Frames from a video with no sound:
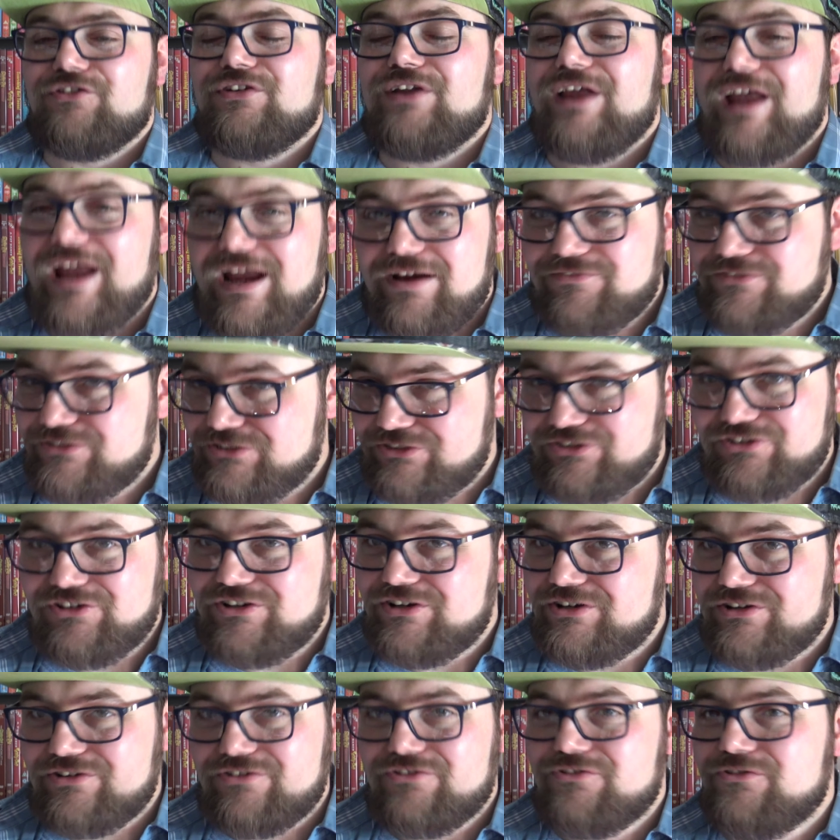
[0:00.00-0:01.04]
on every
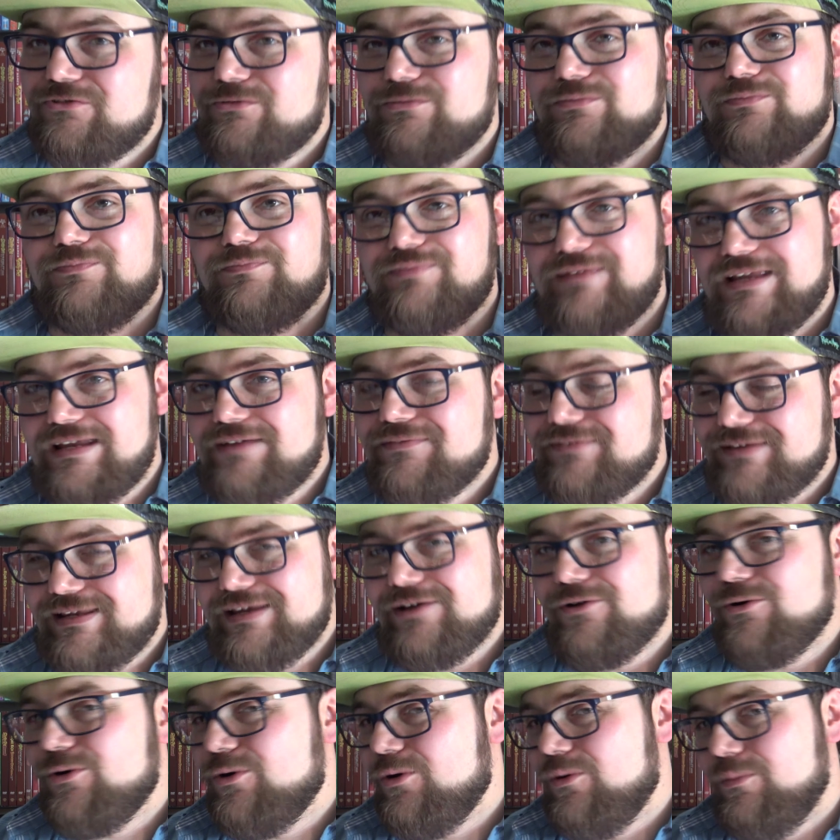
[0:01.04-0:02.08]
single
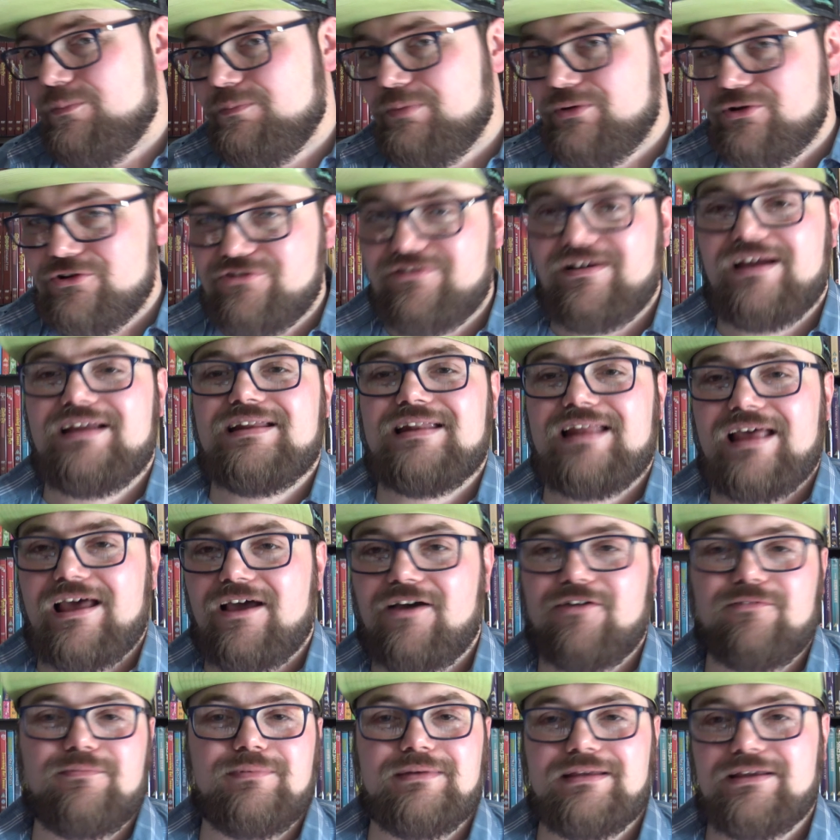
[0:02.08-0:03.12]
DVD or Blu-ray
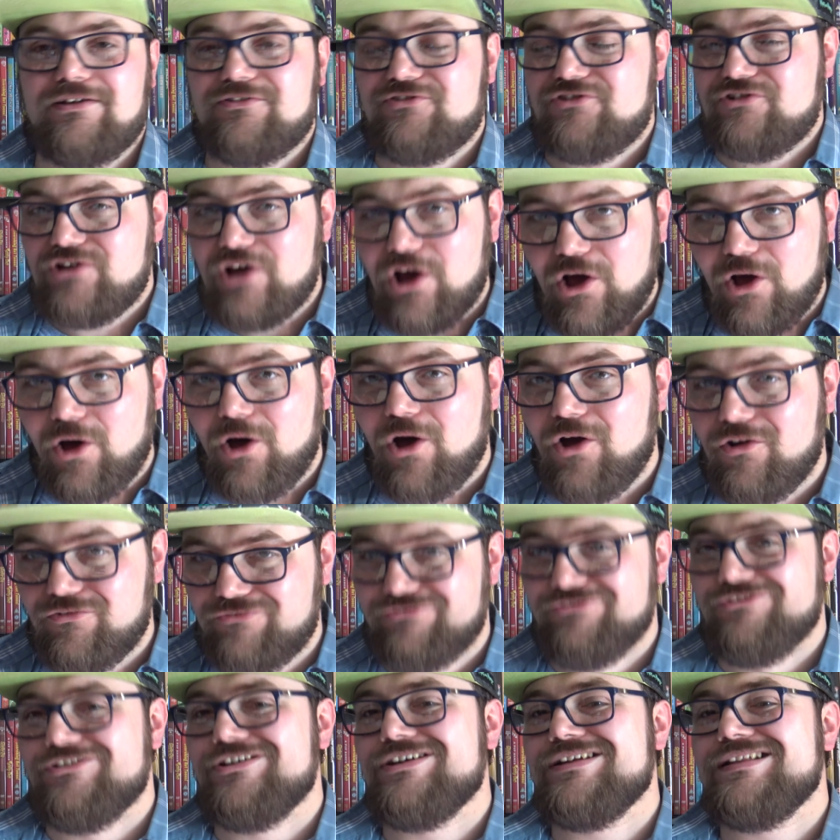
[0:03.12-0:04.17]
now because you
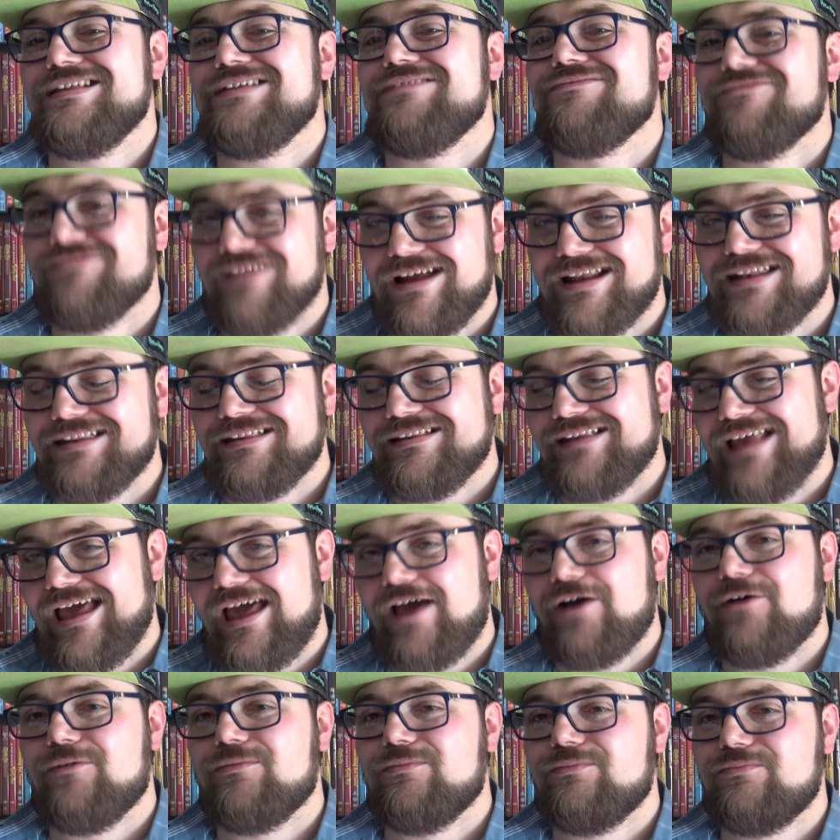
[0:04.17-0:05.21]
can't really rent
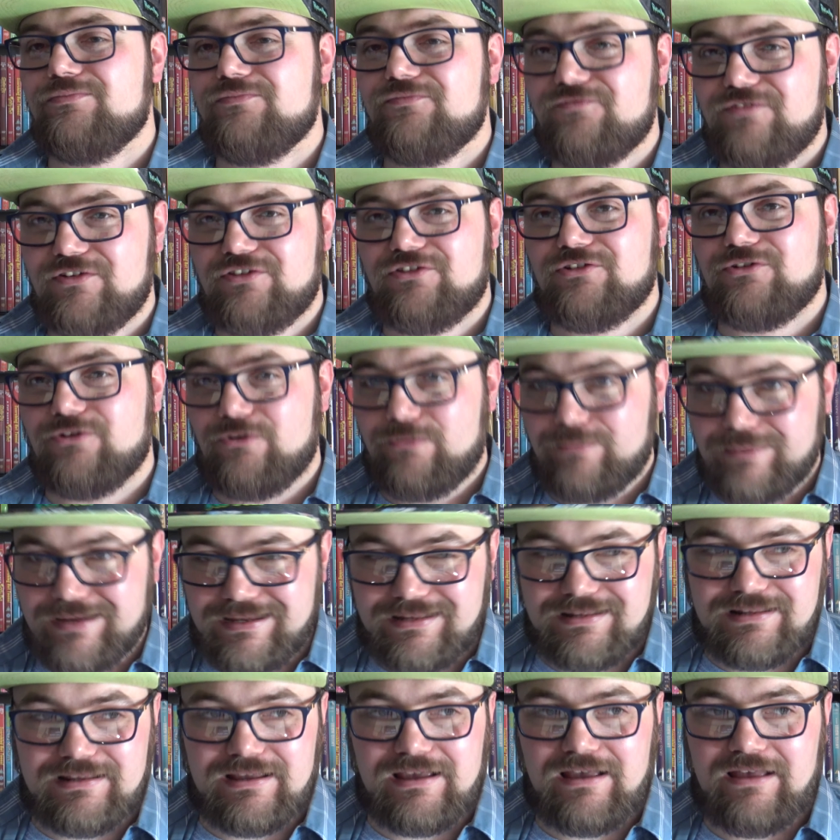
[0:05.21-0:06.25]
out physical
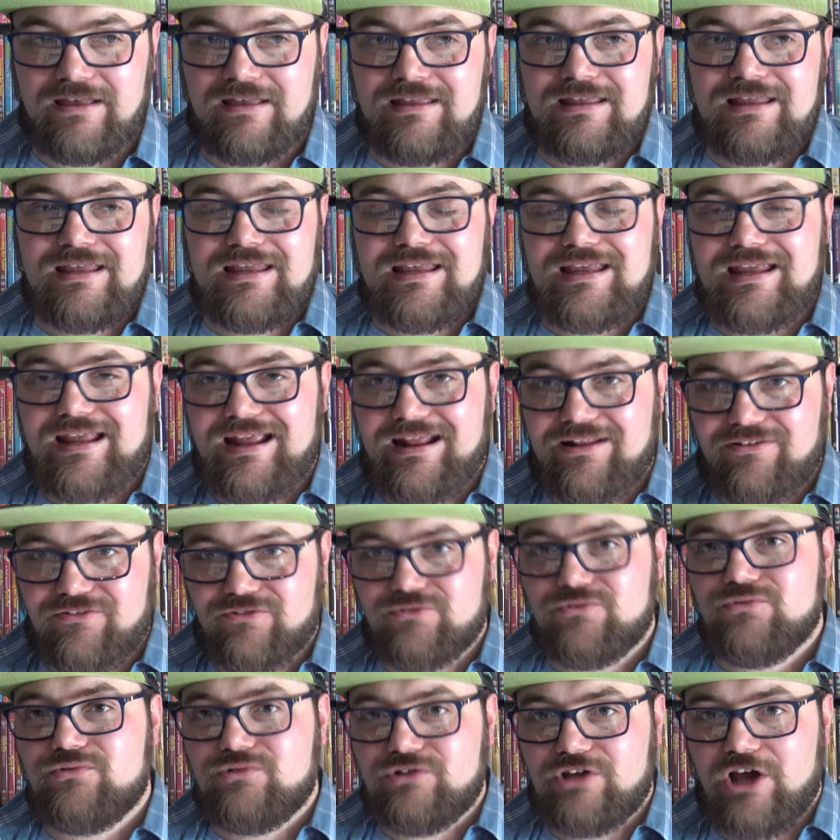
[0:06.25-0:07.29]
media. It's
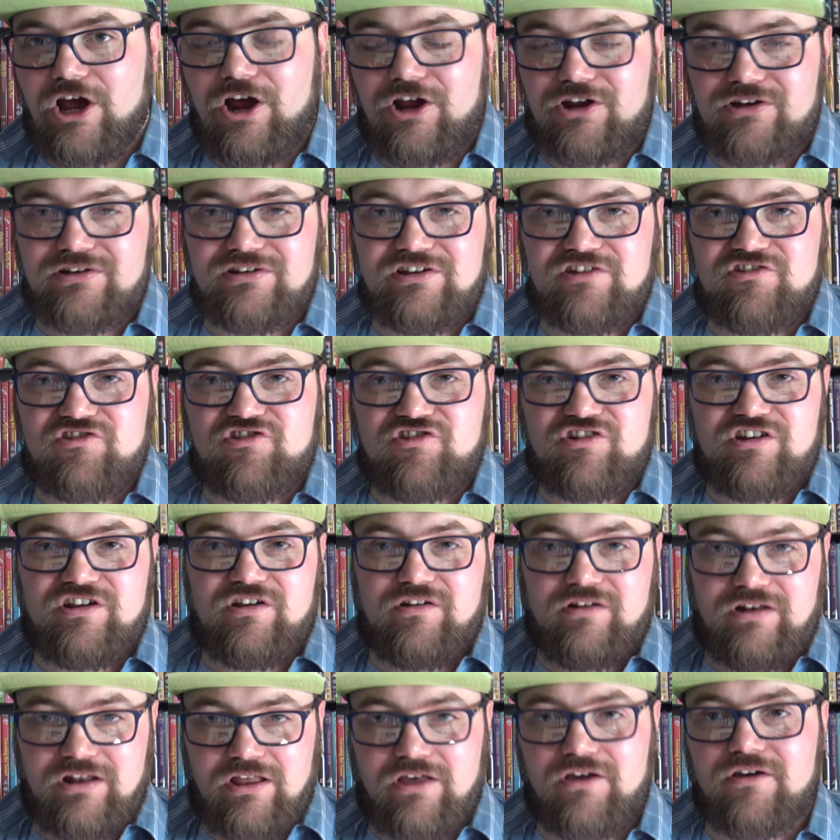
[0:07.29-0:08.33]
all done digitally
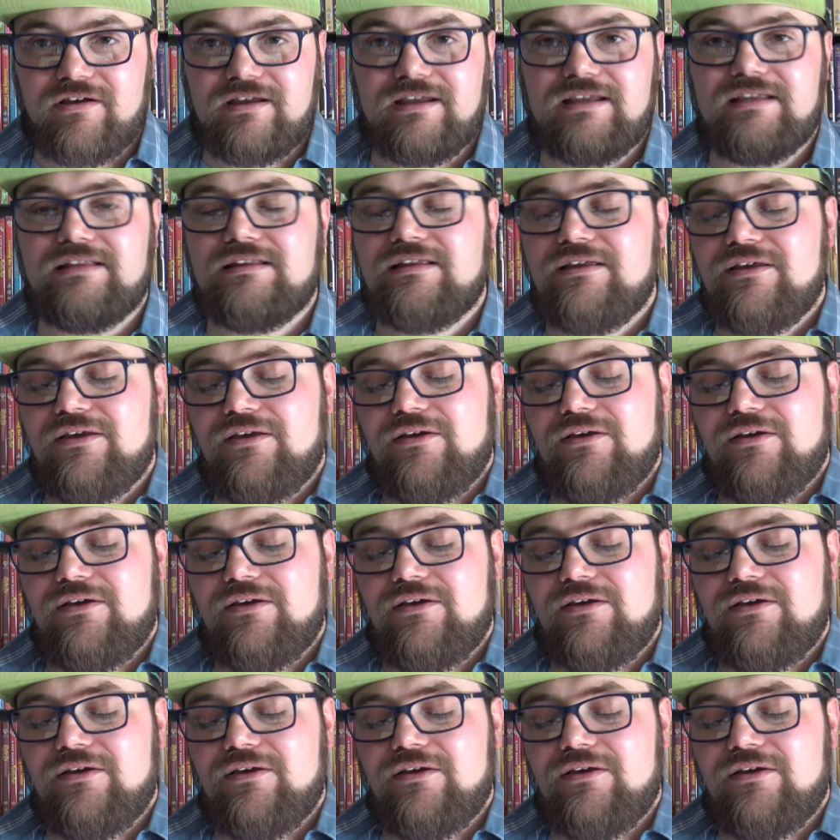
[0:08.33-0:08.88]
online